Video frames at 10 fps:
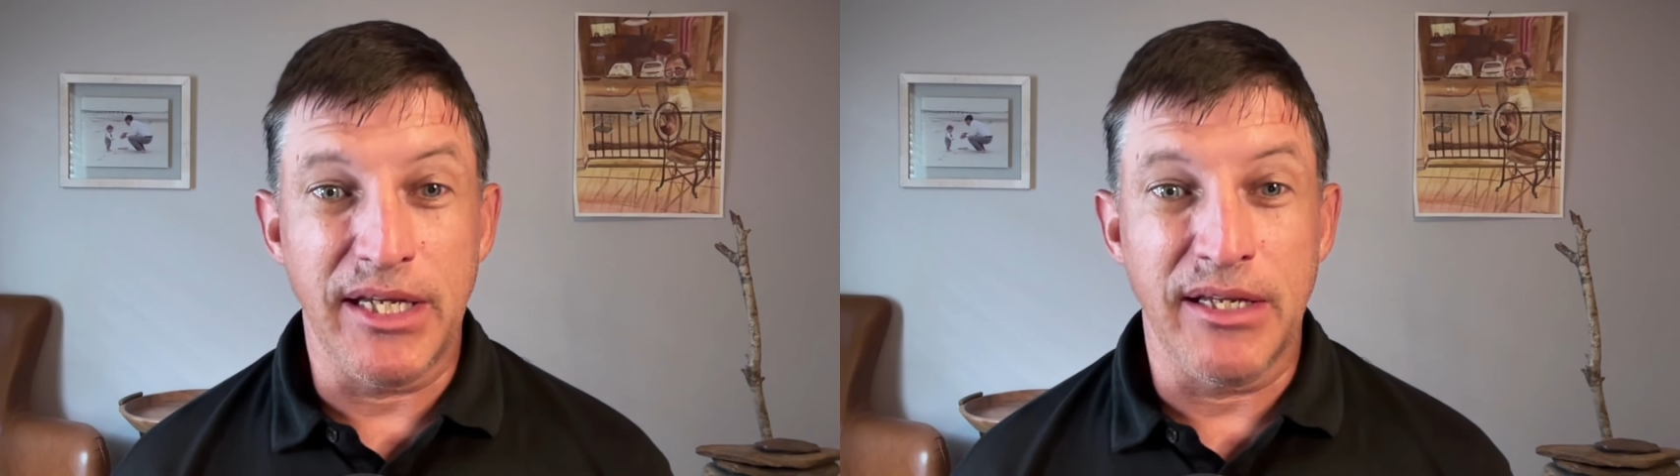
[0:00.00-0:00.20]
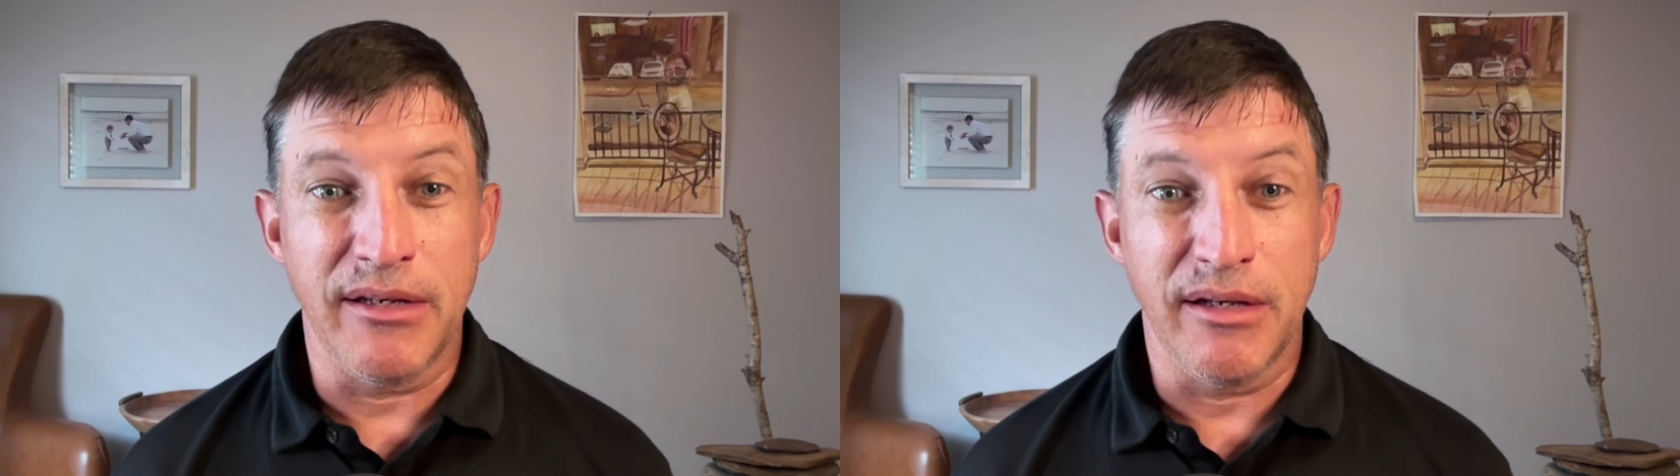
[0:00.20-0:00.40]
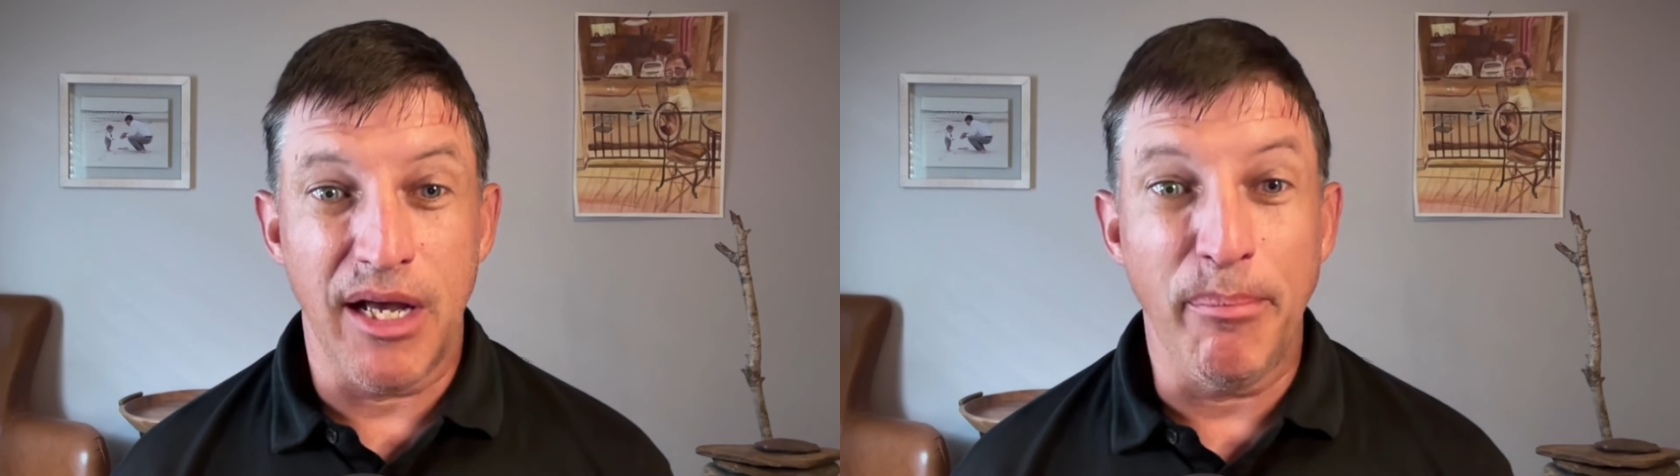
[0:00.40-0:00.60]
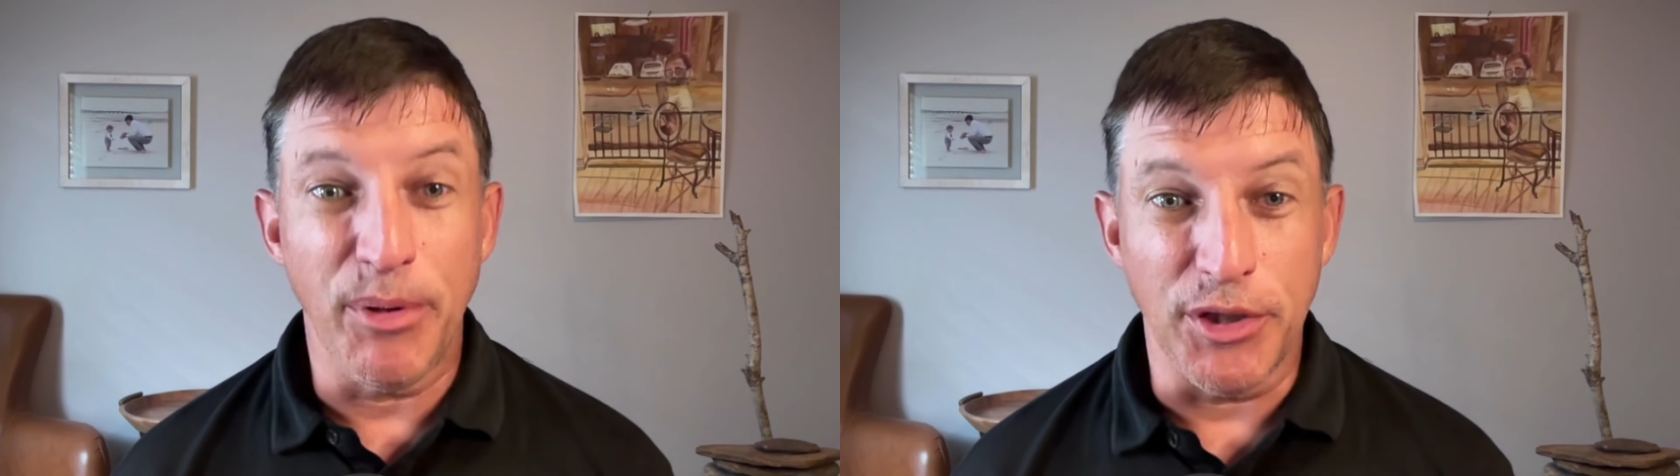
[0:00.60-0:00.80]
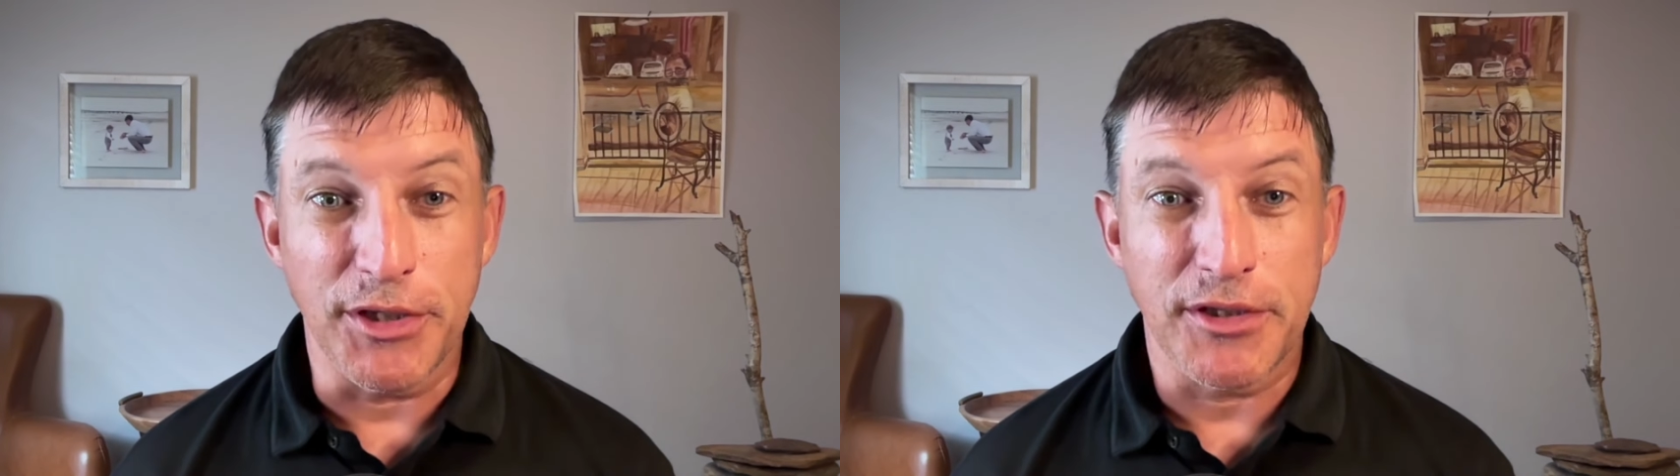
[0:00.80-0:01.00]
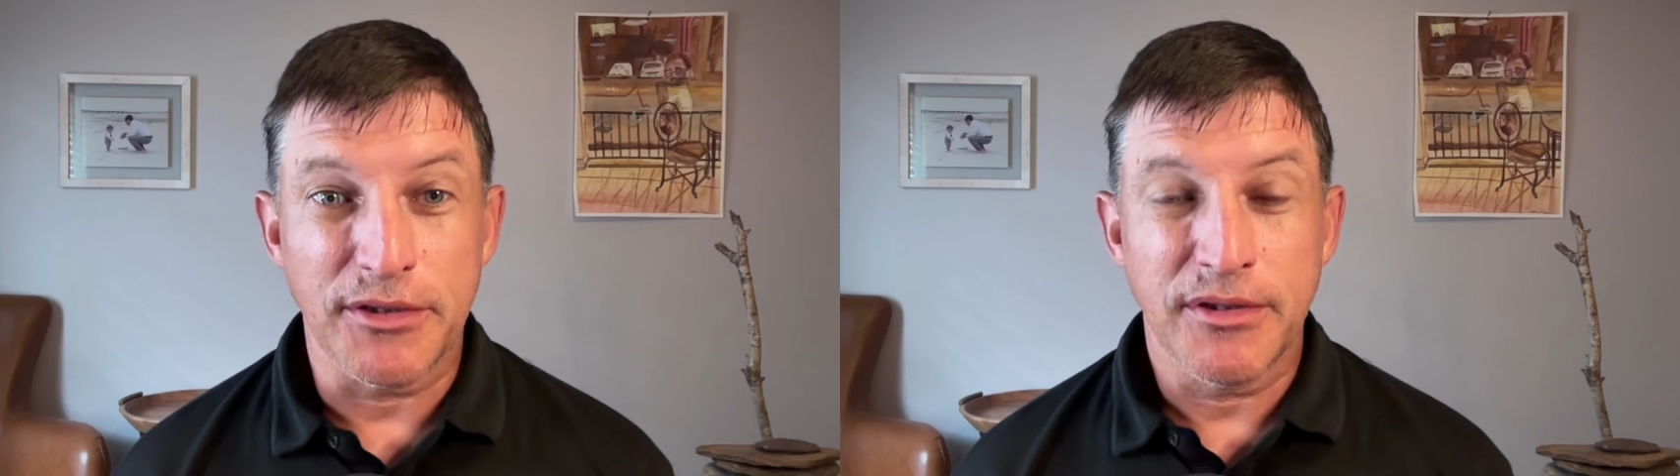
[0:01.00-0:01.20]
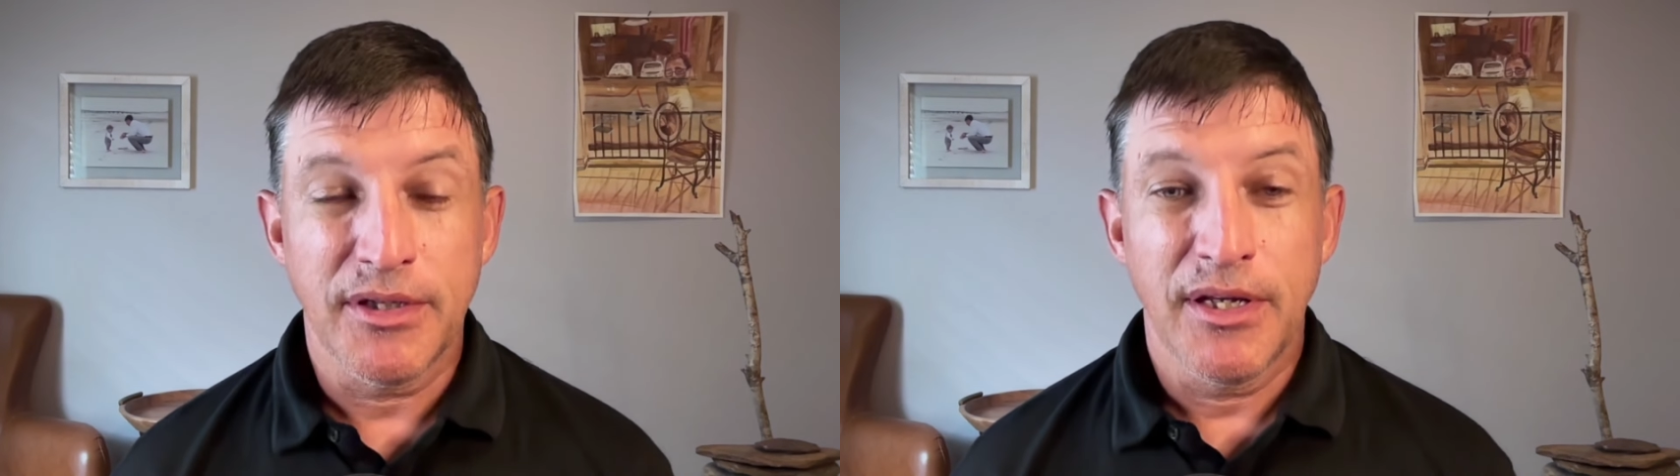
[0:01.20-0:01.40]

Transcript: in a book